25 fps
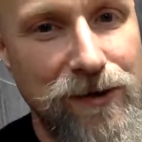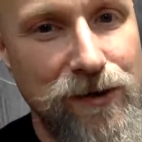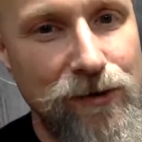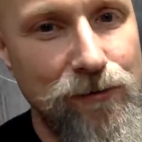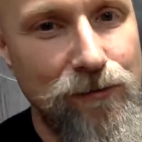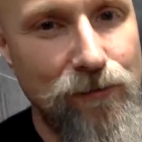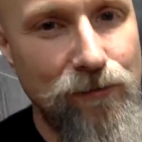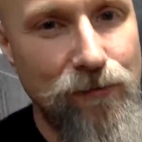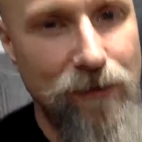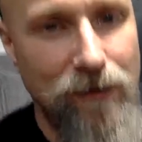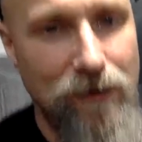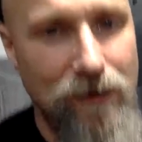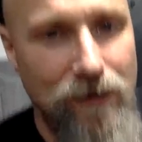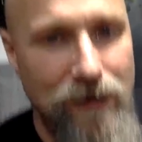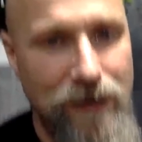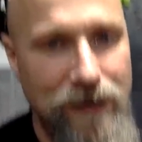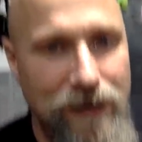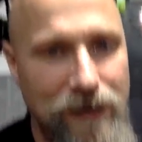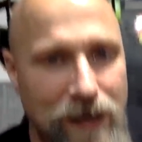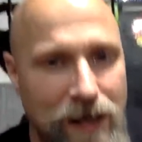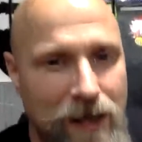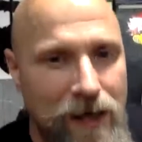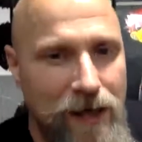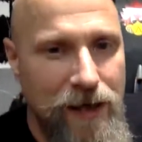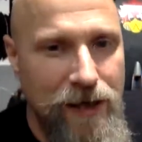
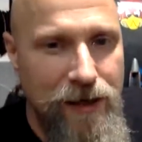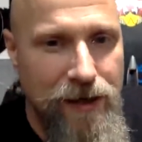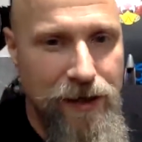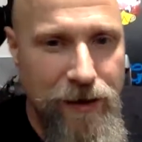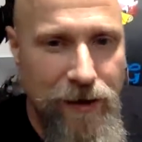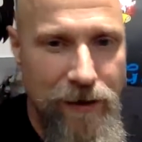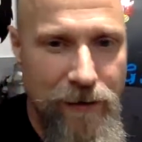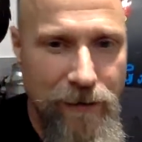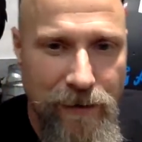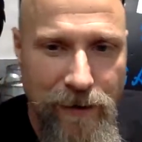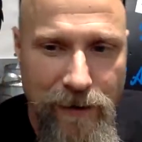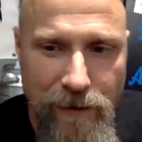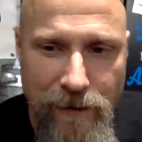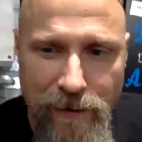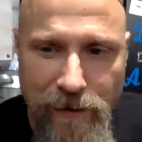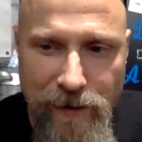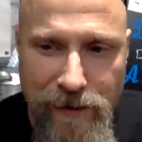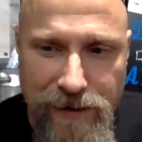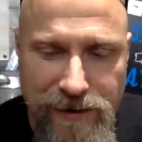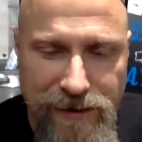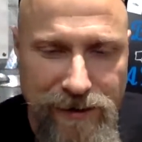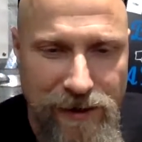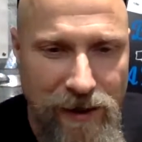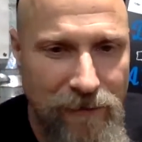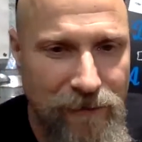the
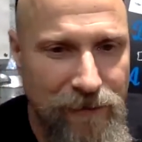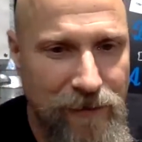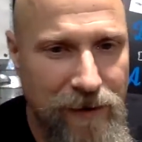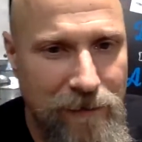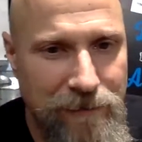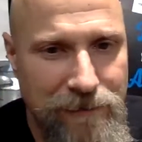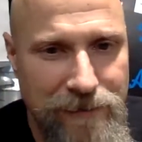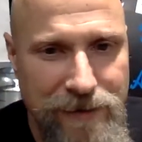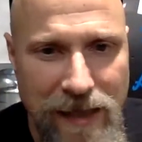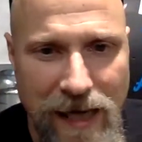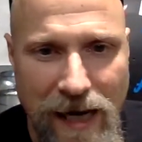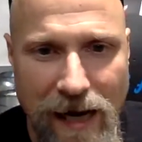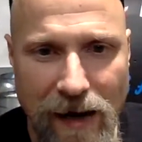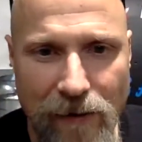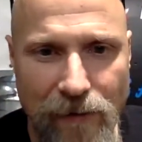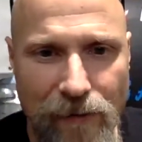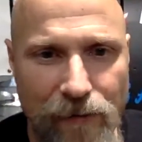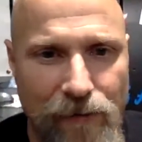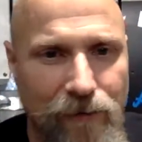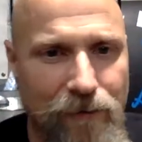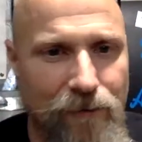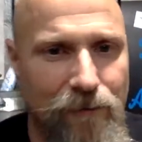stuff comes out